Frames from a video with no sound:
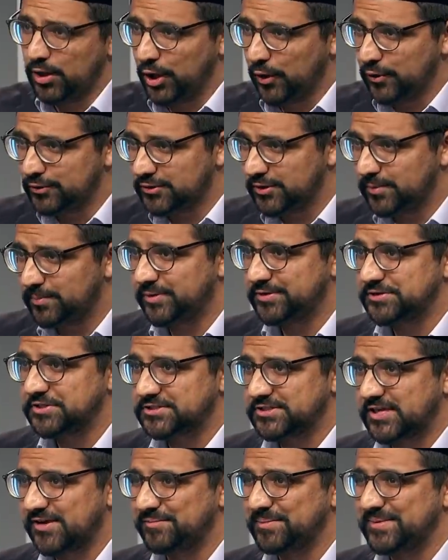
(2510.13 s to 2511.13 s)
were going to the
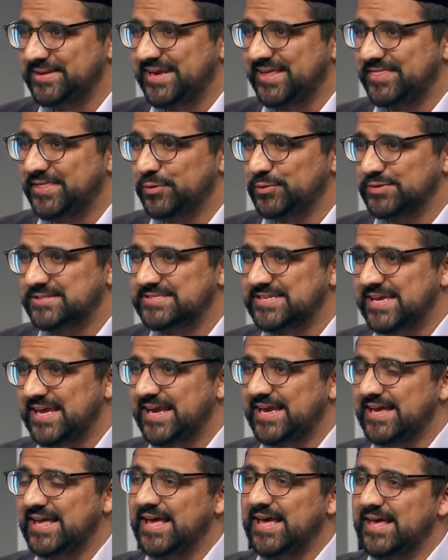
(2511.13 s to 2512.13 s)
British government and they were
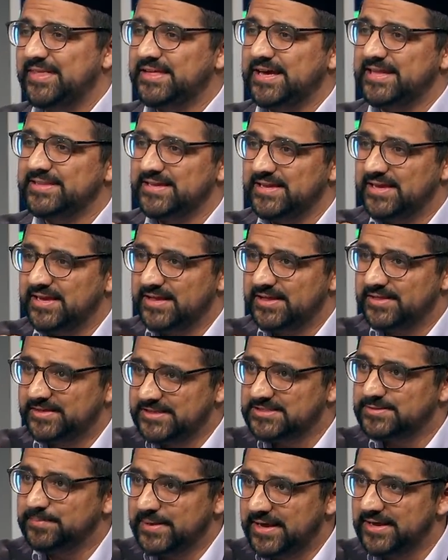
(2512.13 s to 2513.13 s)
saying that
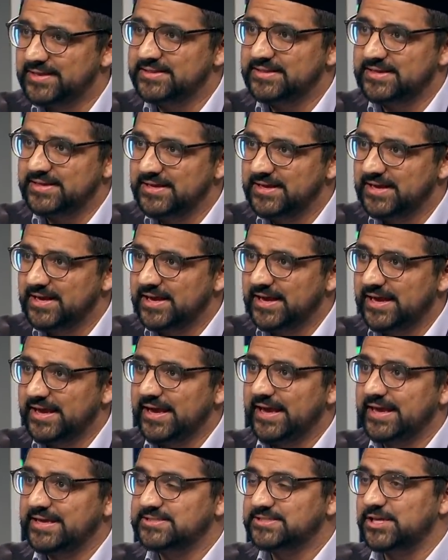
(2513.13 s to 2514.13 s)
this Mahdi
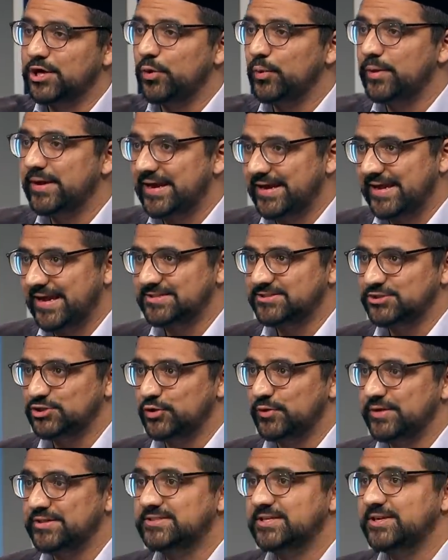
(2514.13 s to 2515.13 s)
is going
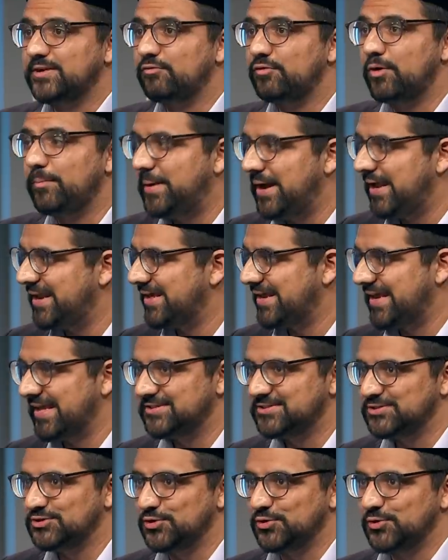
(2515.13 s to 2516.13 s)
against you, he's going to rebel
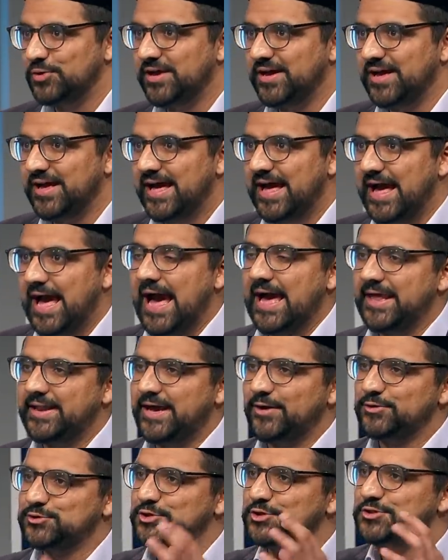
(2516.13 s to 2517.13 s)
against you.
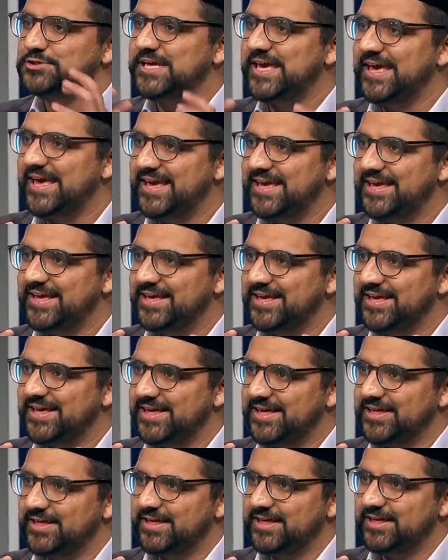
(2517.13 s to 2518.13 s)
And now today,
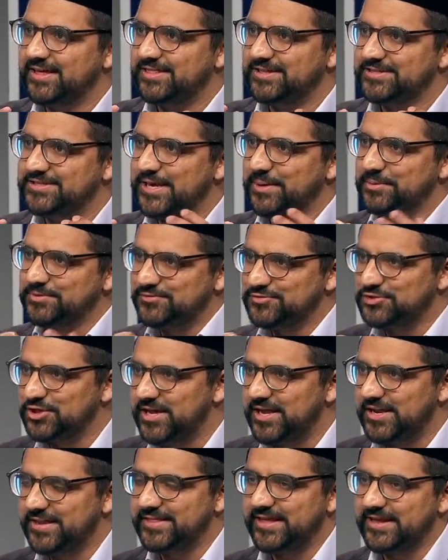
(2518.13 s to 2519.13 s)
the tables have
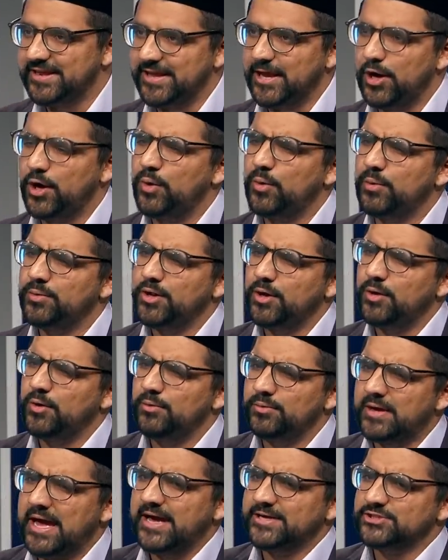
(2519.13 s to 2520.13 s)
turned. They're like, oh
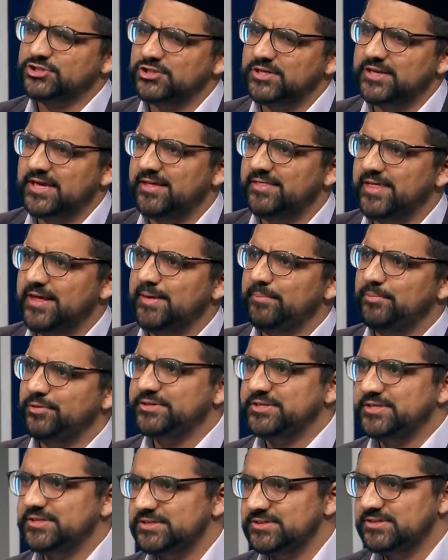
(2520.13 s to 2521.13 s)
no, actually they're
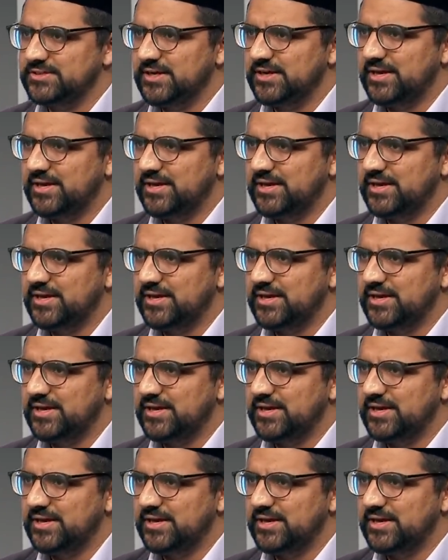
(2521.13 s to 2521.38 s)
British